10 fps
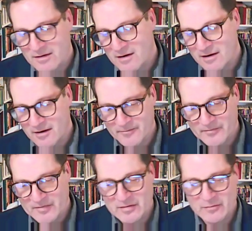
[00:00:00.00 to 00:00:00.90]
are
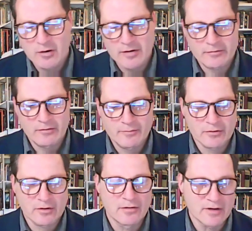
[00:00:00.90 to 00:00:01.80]
quote
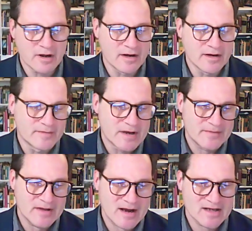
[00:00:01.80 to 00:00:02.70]
unquote pro-gun, it
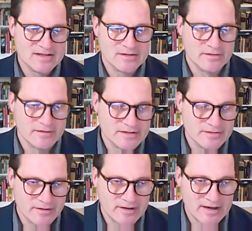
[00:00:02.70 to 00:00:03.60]
might be hostile to this
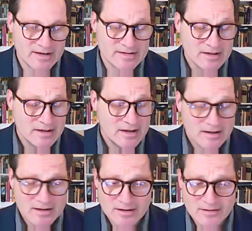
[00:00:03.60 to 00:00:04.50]
sort of case.
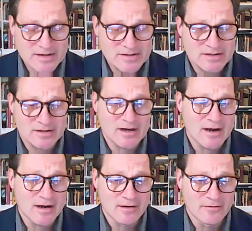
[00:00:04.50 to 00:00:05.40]
They should
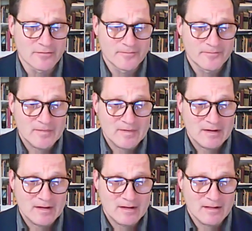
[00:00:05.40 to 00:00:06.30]
know
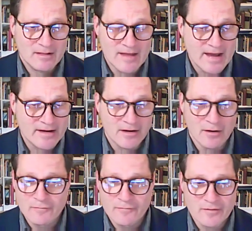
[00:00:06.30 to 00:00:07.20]
that
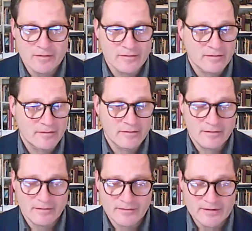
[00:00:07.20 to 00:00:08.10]
over
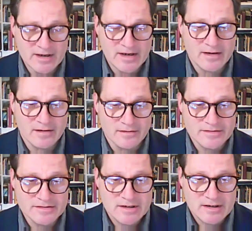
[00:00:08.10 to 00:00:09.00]
the
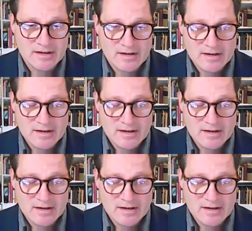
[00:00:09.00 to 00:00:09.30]
years,